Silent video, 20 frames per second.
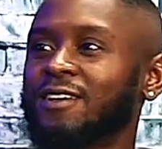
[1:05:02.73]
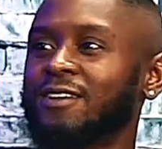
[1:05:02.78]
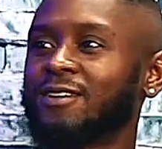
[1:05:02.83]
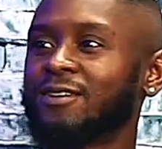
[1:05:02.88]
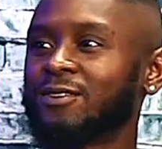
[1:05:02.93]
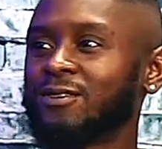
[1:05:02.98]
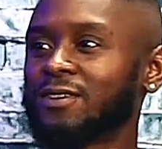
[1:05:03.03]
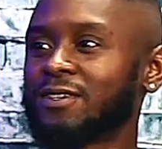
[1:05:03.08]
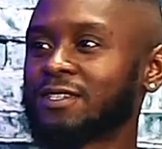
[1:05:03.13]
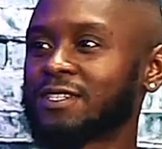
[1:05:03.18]
You
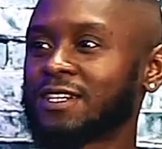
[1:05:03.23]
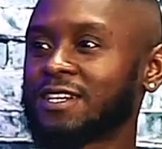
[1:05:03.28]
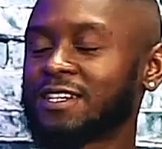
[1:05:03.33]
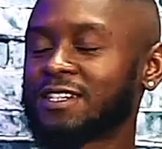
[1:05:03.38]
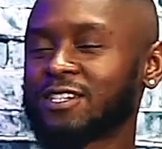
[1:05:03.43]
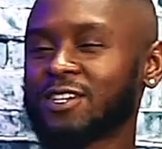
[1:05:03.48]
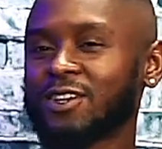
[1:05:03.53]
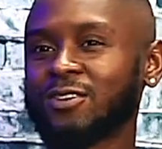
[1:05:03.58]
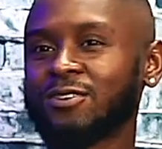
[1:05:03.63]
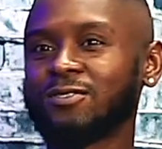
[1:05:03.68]
know what I'm saying?
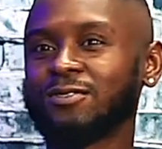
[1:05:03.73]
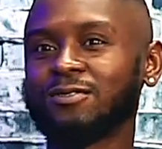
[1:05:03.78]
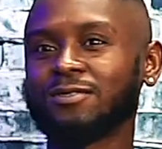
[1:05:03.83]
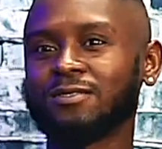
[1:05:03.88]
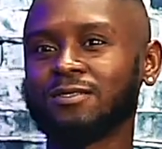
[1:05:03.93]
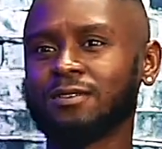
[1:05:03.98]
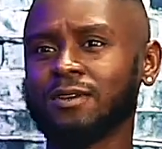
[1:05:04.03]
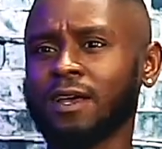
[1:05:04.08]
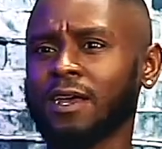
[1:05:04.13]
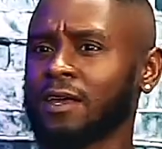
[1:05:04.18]
So,
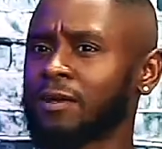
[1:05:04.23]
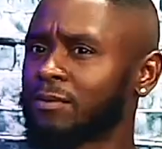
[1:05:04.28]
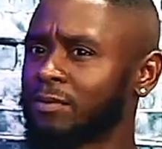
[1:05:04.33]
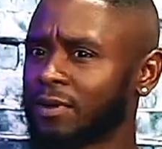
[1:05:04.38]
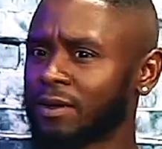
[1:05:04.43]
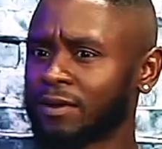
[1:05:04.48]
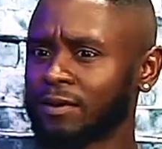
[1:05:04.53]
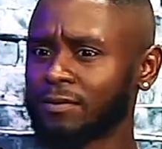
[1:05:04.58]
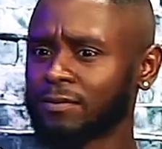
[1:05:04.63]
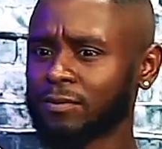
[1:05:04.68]
hey,
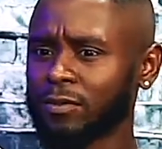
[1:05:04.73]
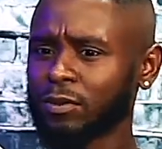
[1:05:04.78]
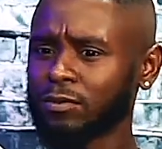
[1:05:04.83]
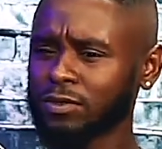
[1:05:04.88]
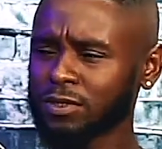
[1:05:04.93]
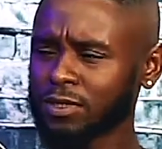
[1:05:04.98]
bro, what